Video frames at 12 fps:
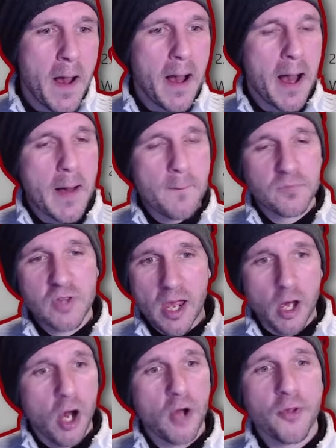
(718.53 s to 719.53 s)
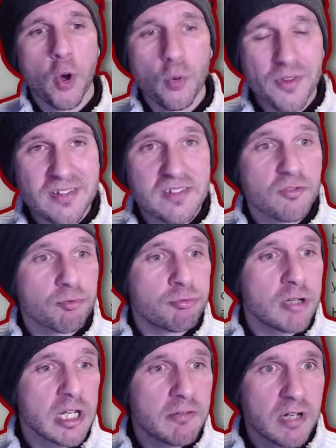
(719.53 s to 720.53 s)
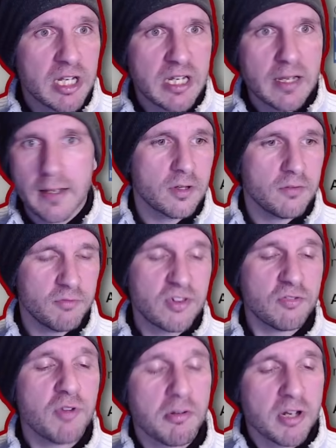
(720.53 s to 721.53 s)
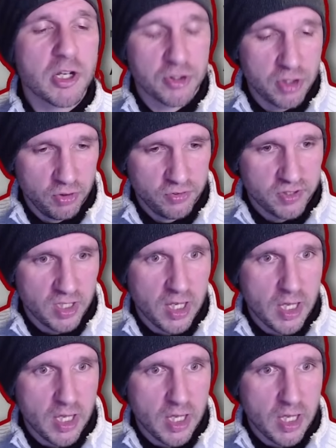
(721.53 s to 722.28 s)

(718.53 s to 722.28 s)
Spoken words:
So yeah, on the whole, this is really, really good news.